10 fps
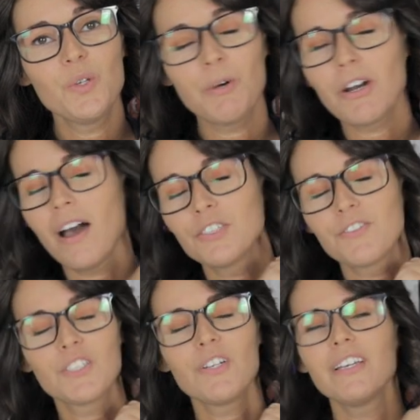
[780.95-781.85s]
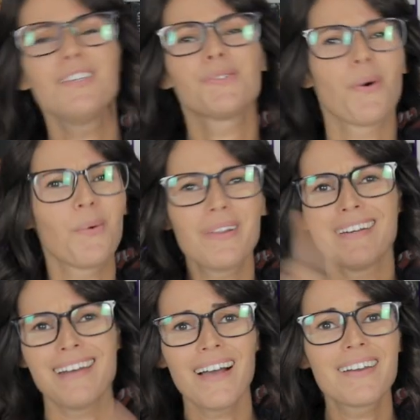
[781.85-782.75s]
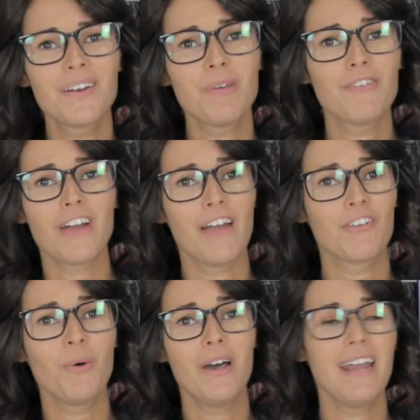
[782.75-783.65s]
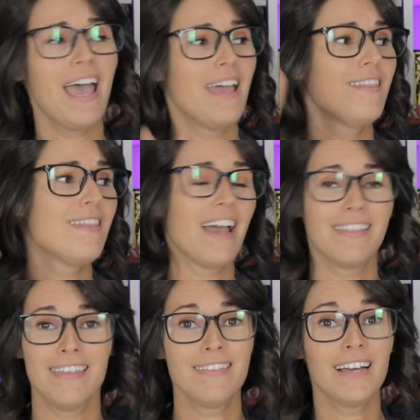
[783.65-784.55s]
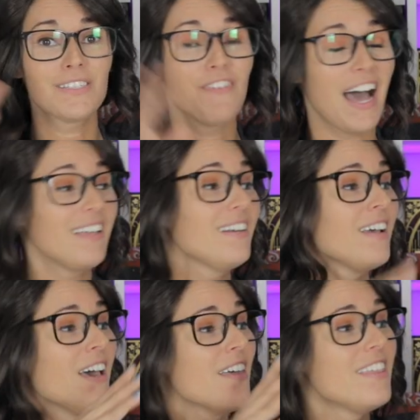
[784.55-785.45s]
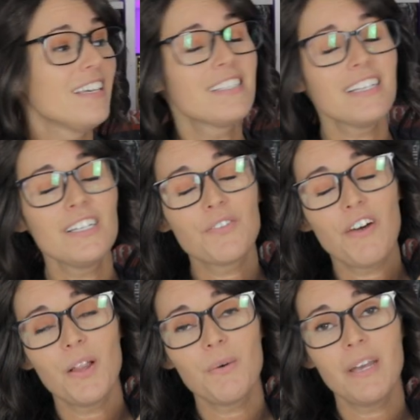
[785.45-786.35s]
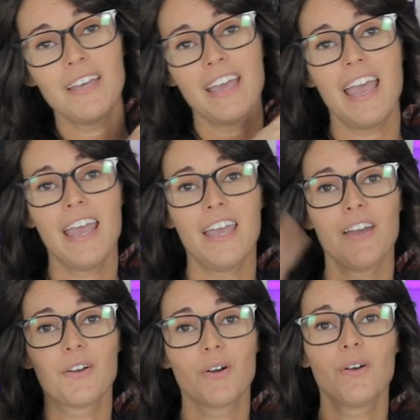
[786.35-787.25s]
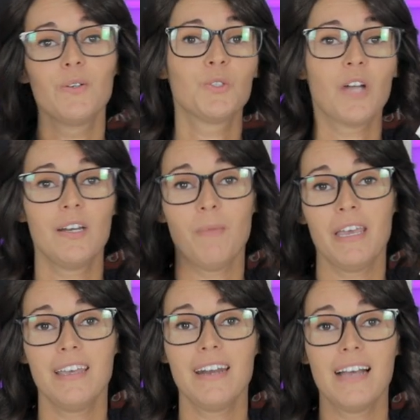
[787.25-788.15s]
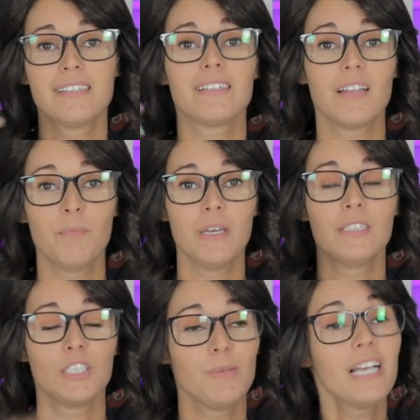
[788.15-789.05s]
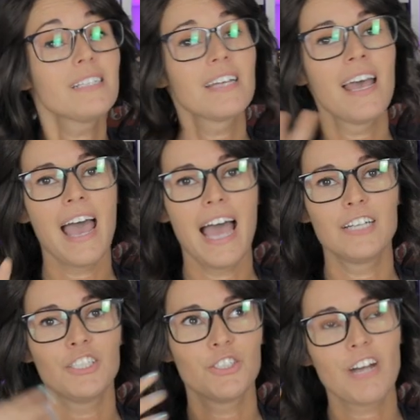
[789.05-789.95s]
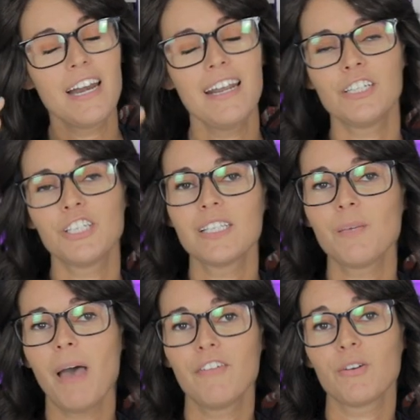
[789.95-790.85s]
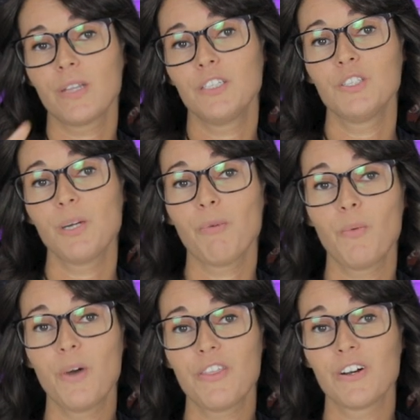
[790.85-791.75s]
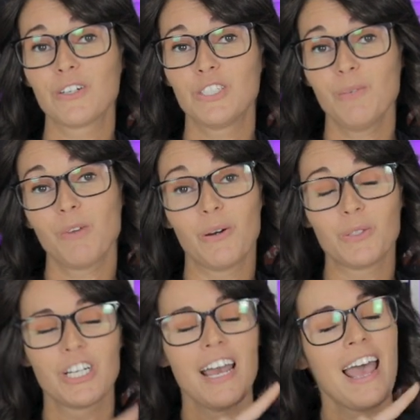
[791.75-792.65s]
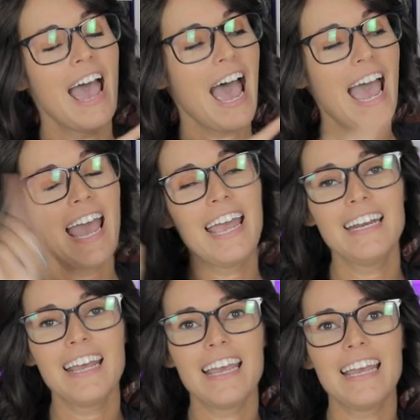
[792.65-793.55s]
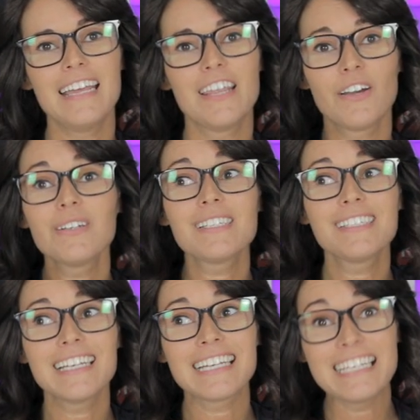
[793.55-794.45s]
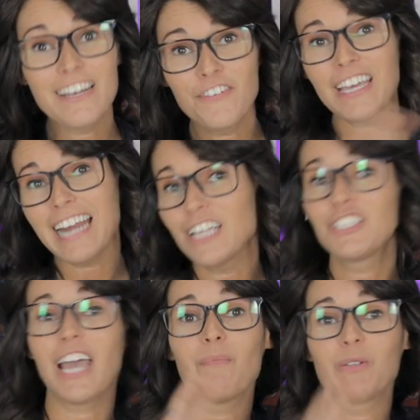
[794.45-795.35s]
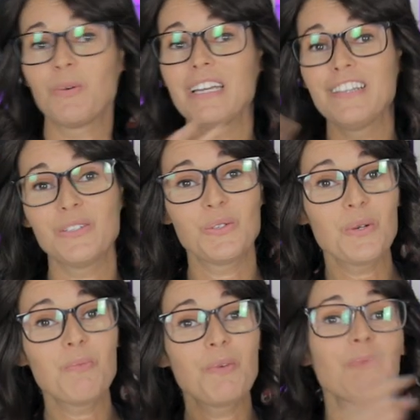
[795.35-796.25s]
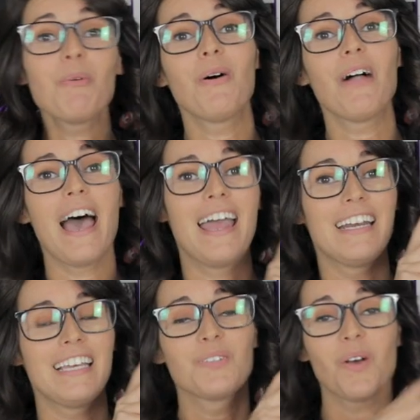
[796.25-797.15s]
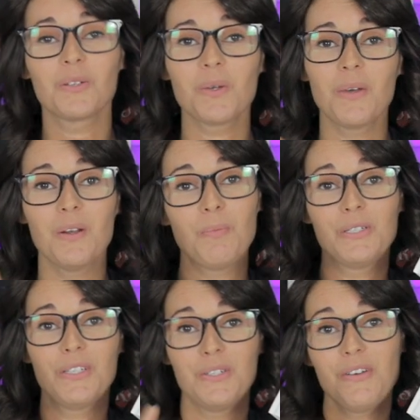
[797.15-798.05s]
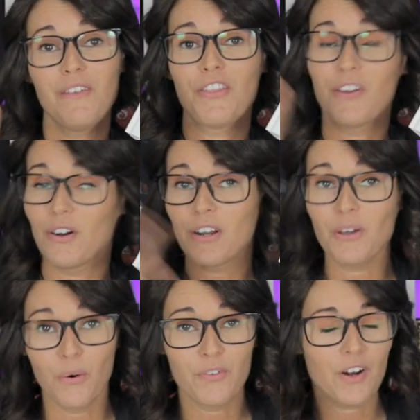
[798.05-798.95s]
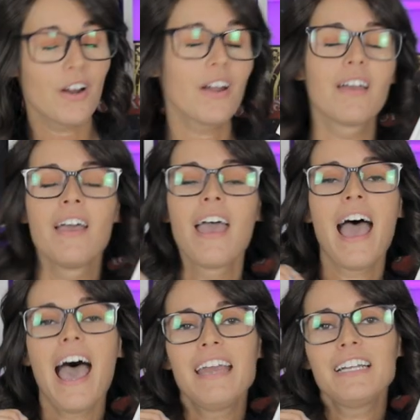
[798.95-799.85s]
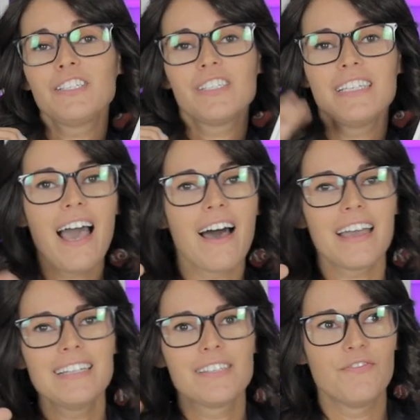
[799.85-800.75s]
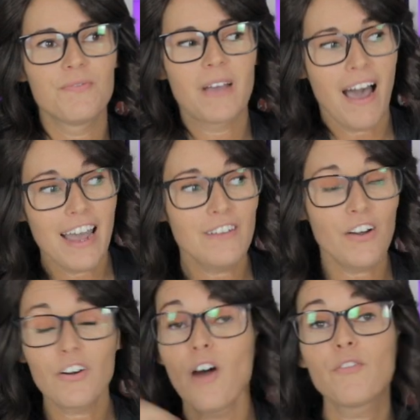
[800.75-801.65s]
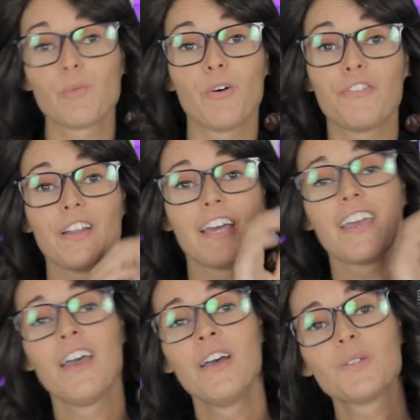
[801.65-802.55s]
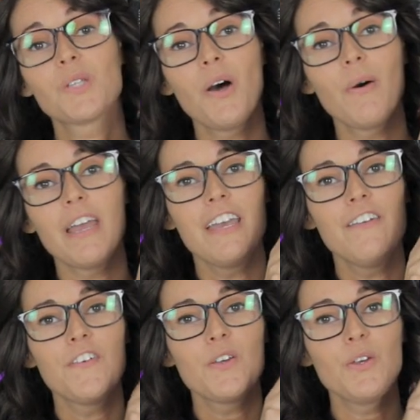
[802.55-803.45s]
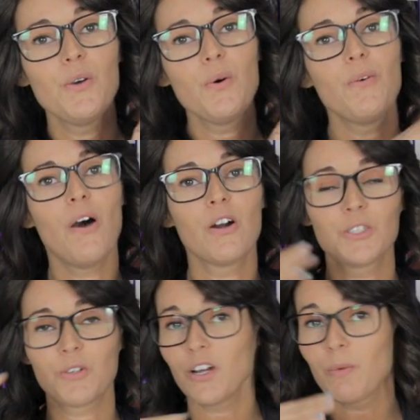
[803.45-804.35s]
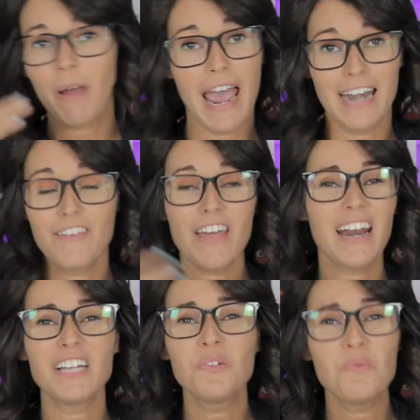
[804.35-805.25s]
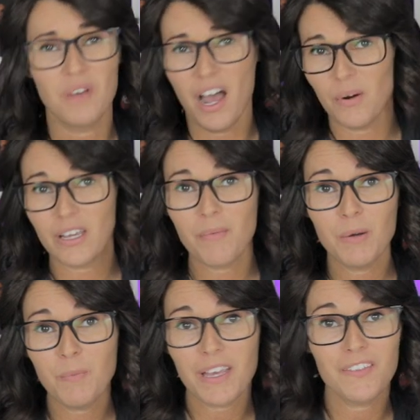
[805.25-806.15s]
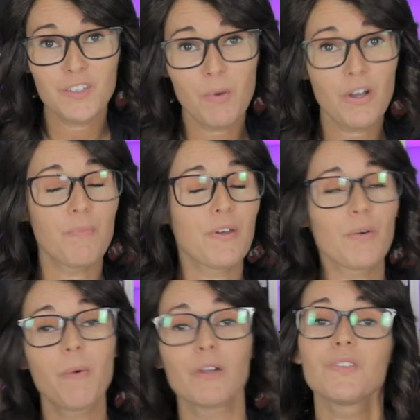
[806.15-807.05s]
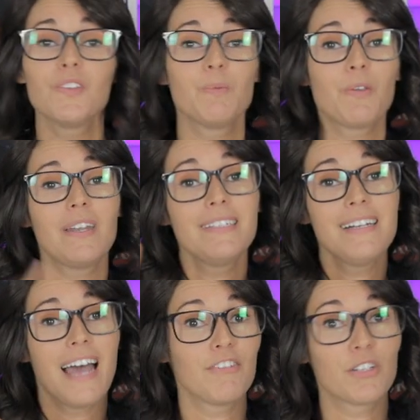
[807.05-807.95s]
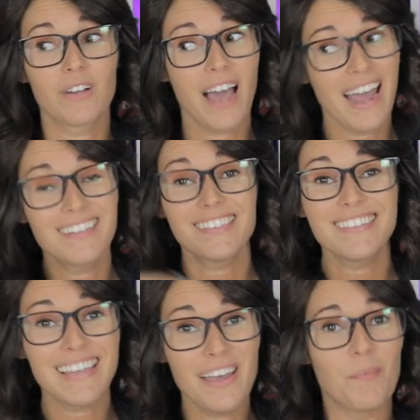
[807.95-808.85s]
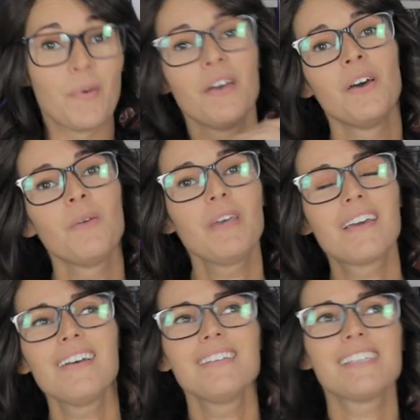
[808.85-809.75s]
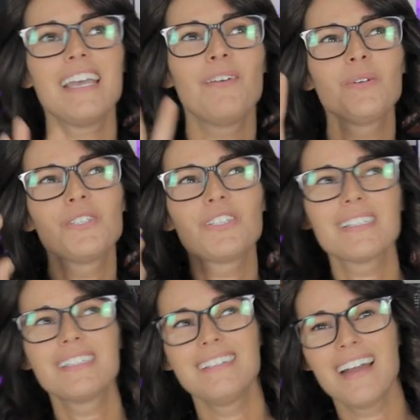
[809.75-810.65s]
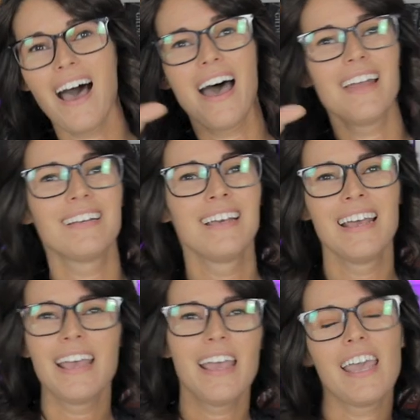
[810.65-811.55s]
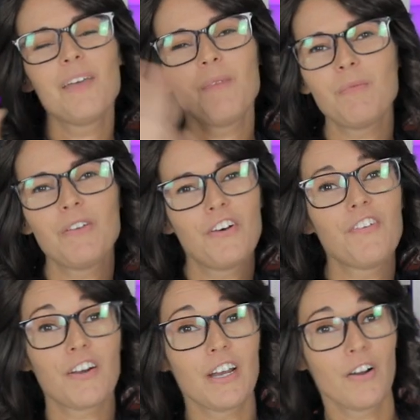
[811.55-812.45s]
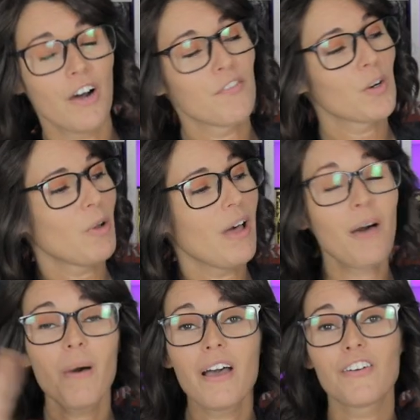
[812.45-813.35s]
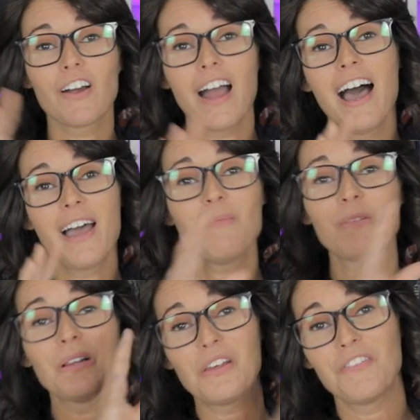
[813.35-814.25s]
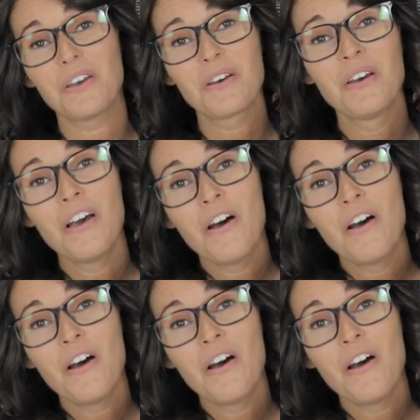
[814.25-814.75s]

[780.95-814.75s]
super controversial. It is totally not going to be for everyone, and I think that's valid. This is following a girl who's trying to make it as an Olympian gymnast, and she's training, and she ends up having a relationship with her gym coach. And there is a significant age gap between these two people, and he's also in a position of authority over her. And it's, yeah, it's kind of uncomfortable feeling. So if you are triggered by any of that, I do not recommend picking this book up. There were parts of this book that I did have to kind of skim because it was just not, it made me feel very uncomfortable. However, I'm living